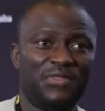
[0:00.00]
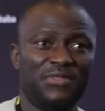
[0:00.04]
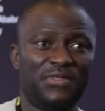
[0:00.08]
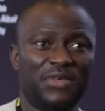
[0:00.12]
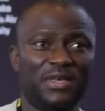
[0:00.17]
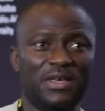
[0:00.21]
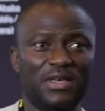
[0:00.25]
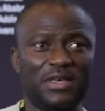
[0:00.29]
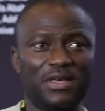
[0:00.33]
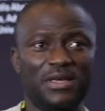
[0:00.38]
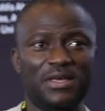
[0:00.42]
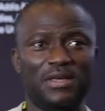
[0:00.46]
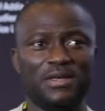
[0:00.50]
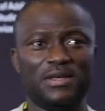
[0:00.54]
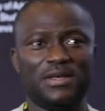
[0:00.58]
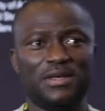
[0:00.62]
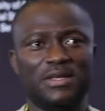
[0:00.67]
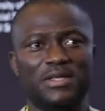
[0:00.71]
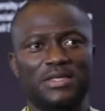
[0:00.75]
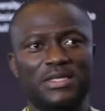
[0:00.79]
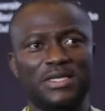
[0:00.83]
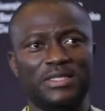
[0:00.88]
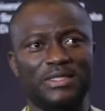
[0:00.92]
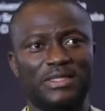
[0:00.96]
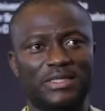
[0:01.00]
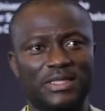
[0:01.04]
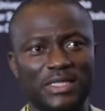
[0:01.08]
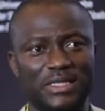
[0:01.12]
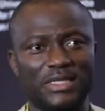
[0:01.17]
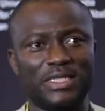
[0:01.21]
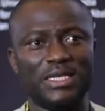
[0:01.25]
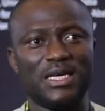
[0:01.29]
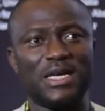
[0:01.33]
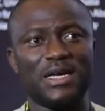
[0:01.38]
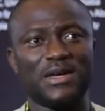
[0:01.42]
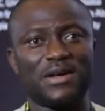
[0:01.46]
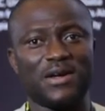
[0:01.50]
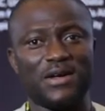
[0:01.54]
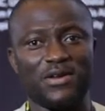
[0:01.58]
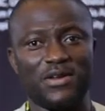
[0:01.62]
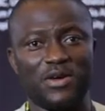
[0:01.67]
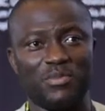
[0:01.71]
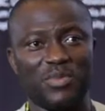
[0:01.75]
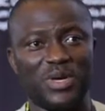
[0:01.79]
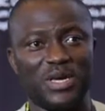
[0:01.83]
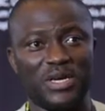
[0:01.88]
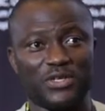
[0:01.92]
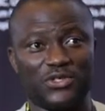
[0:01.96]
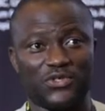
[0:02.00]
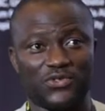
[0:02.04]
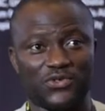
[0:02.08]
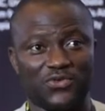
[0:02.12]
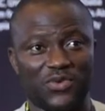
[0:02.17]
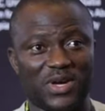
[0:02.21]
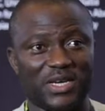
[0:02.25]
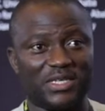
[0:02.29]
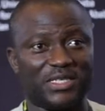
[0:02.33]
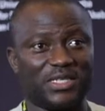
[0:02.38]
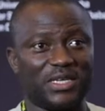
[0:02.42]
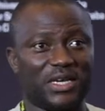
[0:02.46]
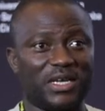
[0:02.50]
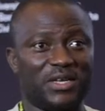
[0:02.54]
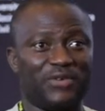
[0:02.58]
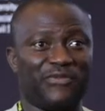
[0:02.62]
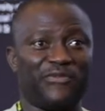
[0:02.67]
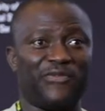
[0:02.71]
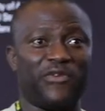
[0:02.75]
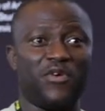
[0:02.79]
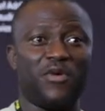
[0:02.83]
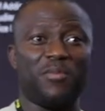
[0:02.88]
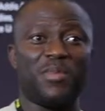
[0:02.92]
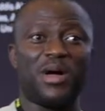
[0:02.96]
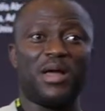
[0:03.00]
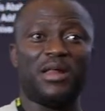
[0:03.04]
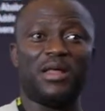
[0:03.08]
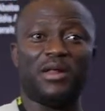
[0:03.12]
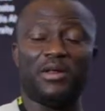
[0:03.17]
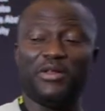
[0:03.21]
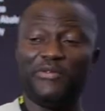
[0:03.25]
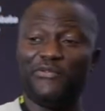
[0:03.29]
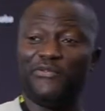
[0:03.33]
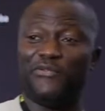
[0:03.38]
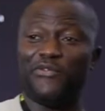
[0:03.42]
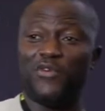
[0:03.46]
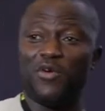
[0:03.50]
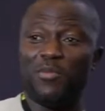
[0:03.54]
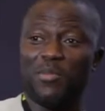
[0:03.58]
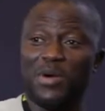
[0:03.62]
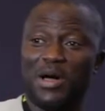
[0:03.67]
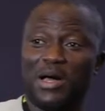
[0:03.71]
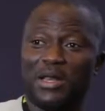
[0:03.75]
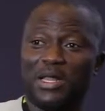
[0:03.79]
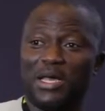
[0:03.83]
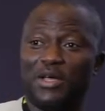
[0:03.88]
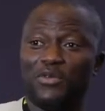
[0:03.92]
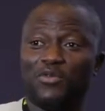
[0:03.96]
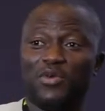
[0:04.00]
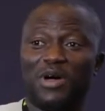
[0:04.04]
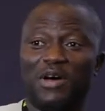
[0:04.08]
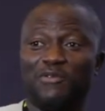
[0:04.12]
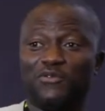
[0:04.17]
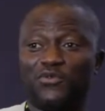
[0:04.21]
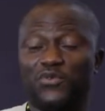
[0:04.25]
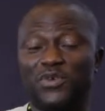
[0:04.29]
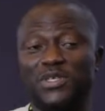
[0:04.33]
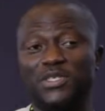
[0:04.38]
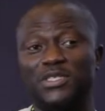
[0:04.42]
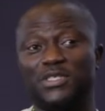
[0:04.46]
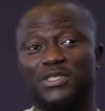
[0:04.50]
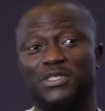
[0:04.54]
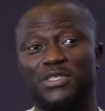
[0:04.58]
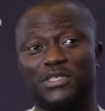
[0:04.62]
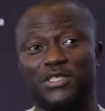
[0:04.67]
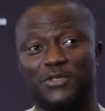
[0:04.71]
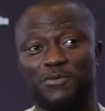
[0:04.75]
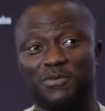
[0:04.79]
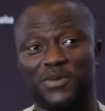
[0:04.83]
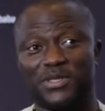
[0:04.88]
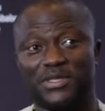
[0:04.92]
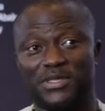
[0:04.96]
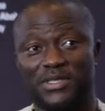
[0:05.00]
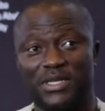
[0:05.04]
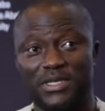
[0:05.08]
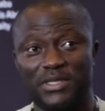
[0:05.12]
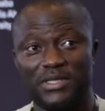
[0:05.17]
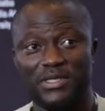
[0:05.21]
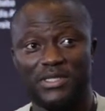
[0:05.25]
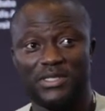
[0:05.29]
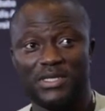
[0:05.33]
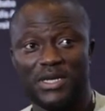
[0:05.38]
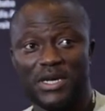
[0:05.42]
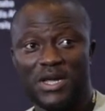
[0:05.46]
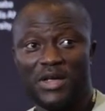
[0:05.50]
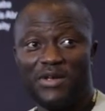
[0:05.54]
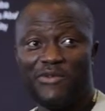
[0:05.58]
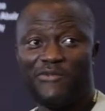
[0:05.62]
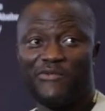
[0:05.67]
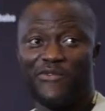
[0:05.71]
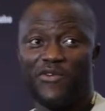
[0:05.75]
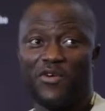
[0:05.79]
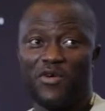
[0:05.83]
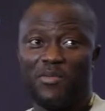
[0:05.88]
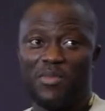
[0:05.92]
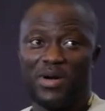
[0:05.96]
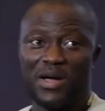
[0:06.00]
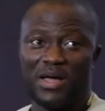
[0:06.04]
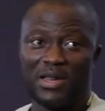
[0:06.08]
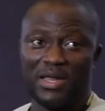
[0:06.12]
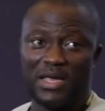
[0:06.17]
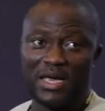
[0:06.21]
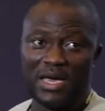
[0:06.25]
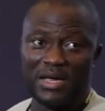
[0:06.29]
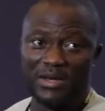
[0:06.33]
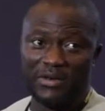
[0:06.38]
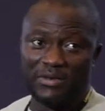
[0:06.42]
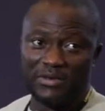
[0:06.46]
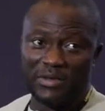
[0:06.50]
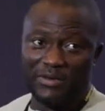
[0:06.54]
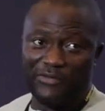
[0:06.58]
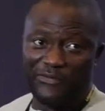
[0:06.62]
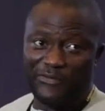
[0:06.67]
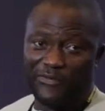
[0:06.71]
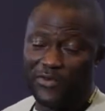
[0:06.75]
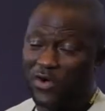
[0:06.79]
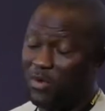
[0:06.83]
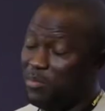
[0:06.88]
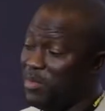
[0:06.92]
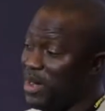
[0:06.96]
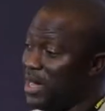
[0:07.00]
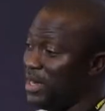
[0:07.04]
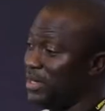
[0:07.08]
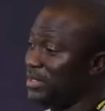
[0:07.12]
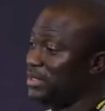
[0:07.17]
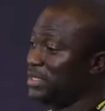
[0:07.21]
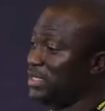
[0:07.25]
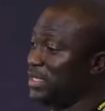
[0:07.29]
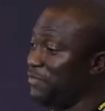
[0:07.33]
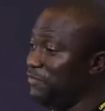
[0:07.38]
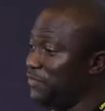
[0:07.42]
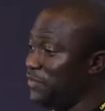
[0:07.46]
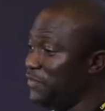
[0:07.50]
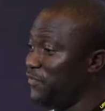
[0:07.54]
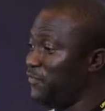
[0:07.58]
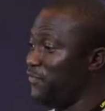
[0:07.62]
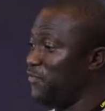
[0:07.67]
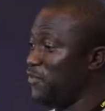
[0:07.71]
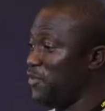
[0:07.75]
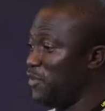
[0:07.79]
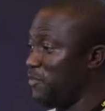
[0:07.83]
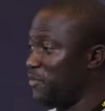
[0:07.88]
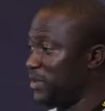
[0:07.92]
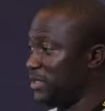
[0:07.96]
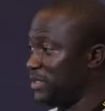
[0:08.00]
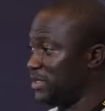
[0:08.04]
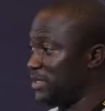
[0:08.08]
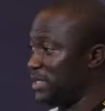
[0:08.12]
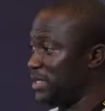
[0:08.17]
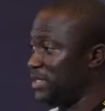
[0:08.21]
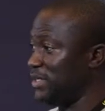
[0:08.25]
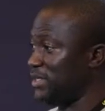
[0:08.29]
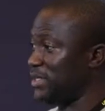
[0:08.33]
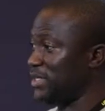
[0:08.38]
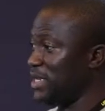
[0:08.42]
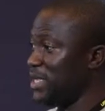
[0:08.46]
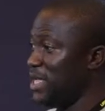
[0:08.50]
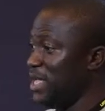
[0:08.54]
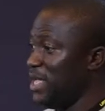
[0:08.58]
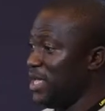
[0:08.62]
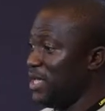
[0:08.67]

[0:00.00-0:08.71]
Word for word: The, the city economy is structured formal and informal, and you have 26% formal and informal 74%.